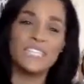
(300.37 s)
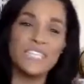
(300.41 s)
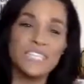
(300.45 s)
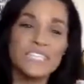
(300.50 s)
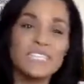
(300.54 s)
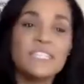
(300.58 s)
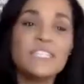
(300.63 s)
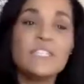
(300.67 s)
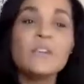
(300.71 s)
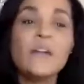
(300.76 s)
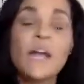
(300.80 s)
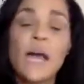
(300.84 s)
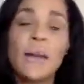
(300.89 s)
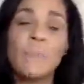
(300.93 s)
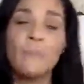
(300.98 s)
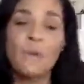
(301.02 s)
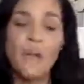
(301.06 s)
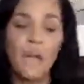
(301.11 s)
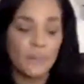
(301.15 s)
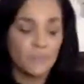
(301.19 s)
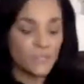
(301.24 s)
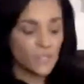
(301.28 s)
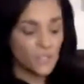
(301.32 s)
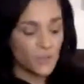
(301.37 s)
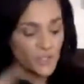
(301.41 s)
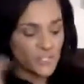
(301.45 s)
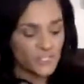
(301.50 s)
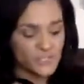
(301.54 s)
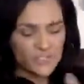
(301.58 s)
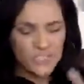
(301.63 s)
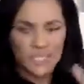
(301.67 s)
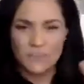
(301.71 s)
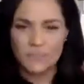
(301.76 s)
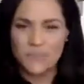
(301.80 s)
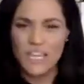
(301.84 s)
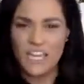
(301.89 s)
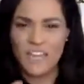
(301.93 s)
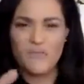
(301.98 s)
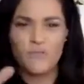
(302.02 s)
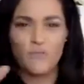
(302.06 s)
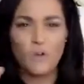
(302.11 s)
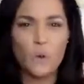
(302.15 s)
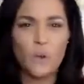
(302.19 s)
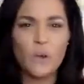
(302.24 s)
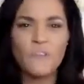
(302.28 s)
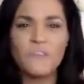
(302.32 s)
easier. I promise you there's going to be like
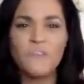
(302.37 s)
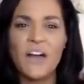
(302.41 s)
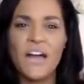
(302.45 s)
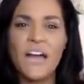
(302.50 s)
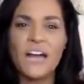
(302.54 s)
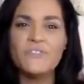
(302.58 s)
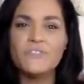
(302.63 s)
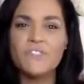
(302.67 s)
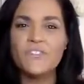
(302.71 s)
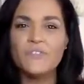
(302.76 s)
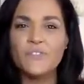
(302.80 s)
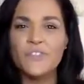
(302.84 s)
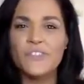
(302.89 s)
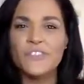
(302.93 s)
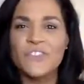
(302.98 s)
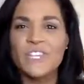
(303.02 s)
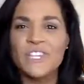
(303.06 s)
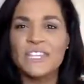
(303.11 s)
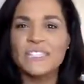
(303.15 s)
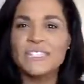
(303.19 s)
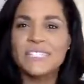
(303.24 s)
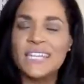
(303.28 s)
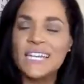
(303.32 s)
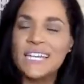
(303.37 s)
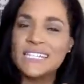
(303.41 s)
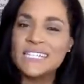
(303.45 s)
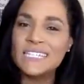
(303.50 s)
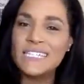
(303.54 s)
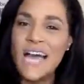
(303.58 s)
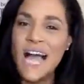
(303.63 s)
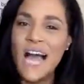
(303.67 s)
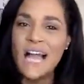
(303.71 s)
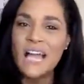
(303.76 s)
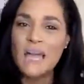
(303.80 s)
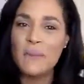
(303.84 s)
4 or 5 different things that I talk